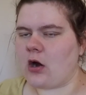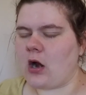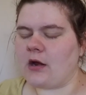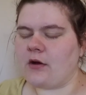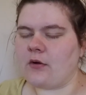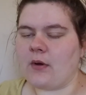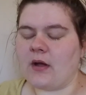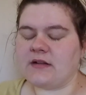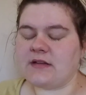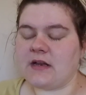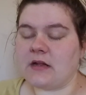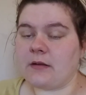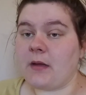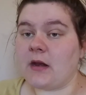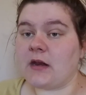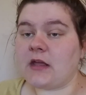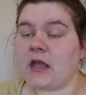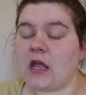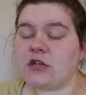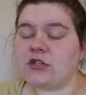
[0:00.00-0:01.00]
I don't have to take
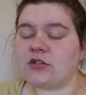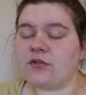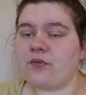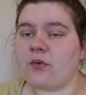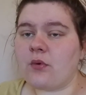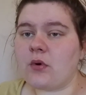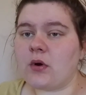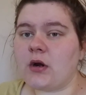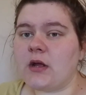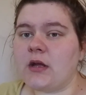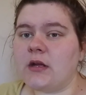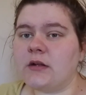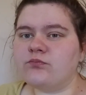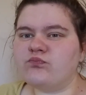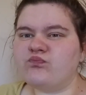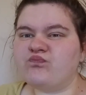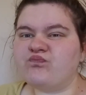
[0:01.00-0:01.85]
medication for it.